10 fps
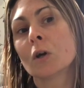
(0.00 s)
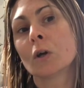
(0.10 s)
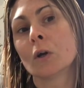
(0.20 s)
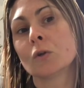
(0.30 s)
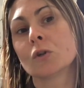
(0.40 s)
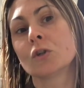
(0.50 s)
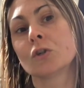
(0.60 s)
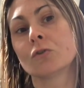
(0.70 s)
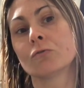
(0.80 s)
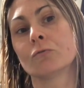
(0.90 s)
Go
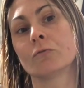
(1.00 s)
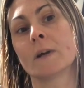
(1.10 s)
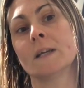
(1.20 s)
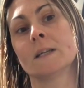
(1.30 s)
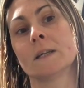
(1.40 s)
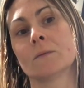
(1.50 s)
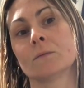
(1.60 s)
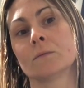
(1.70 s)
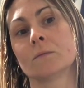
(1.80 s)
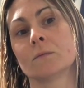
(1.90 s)
straight down.
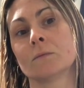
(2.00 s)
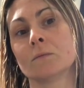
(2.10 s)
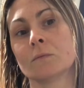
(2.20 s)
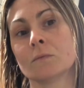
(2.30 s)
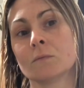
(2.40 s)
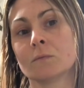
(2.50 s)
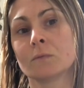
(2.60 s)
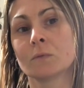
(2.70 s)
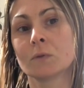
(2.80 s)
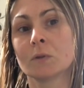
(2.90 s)

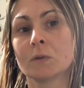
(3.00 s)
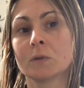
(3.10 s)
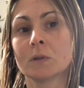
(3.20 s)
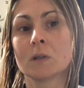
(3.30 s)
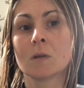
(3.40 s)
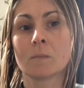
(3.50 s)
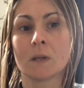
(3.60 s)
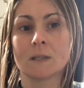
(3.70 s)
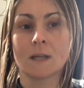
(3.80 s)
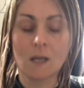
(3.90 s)
I'm
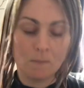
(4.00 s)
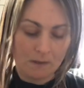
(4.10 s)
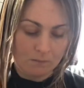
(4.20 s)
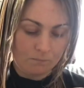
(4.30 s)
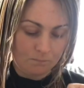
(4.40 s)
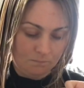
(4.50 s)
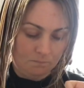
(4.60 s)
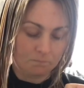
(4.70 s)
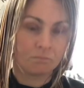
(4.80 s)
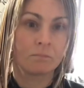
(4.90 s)
going to take about
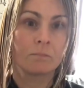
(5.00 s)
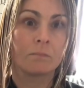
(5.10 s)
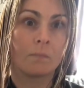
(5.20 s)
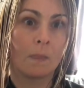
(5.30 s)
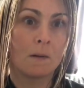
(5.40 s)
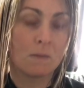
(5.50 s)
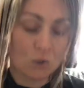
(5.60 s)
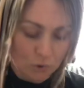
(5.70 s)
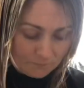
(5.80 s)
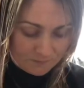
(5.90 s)
that
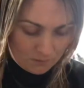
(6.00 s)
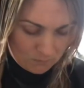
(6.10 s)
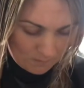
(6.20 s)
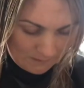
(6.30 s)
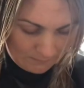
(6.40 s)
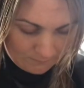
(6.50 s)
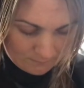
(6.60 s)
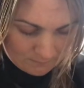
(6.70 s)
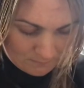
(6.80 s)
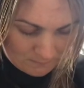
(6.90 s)
much off, so quite a lot.